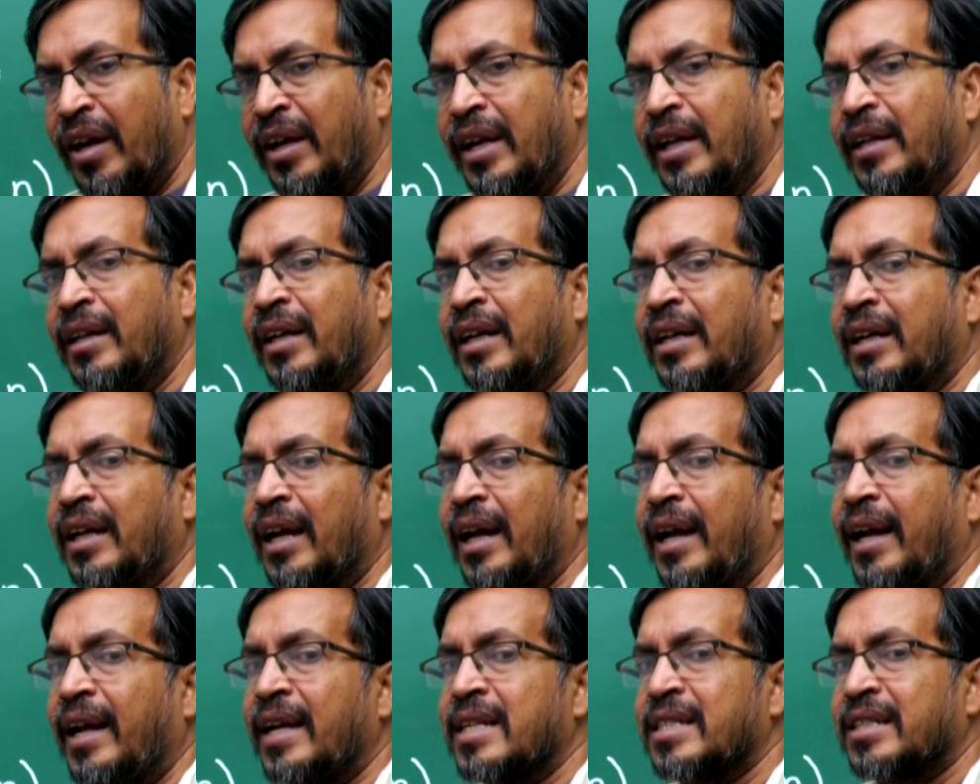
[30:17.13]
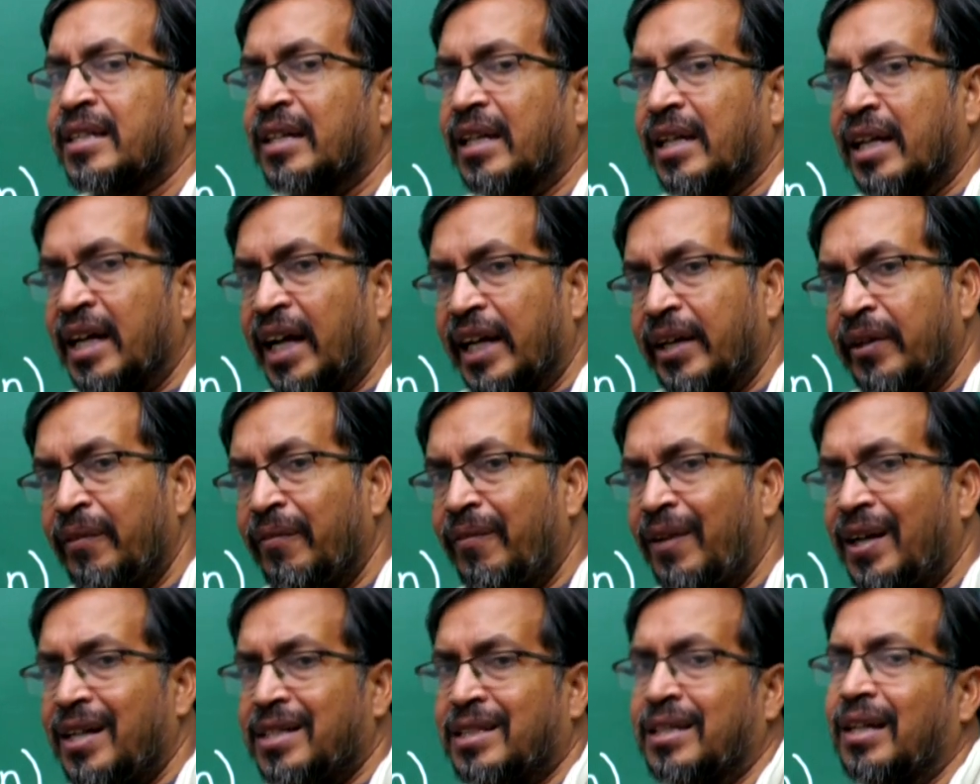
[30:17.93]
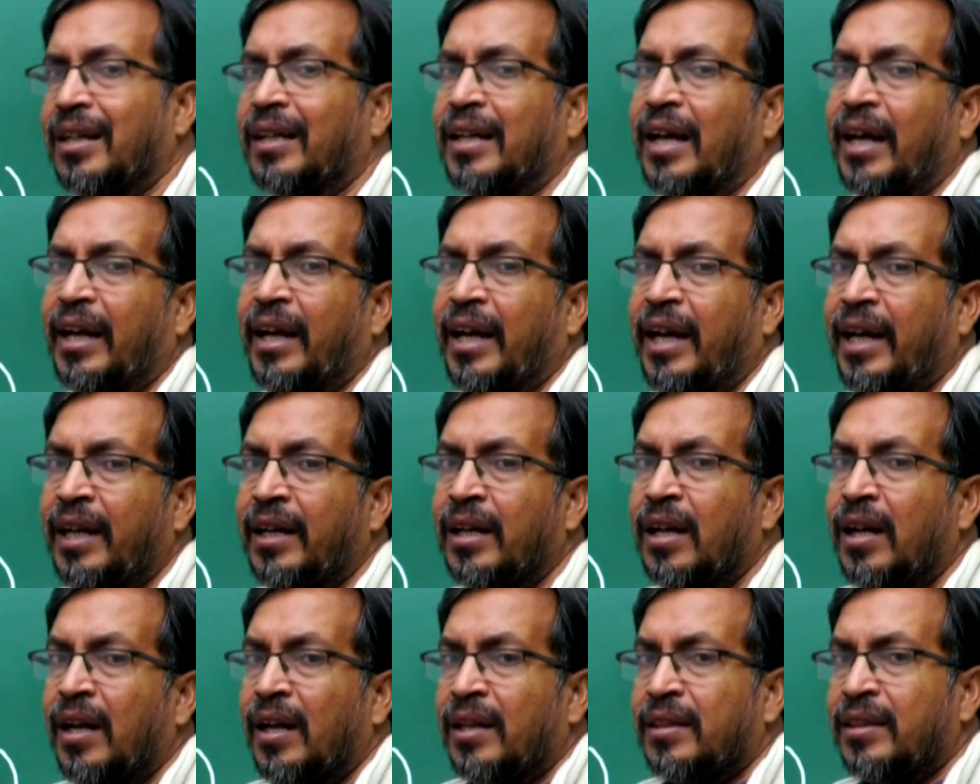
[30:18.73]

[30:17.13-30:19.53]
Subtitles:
indicates conventional current,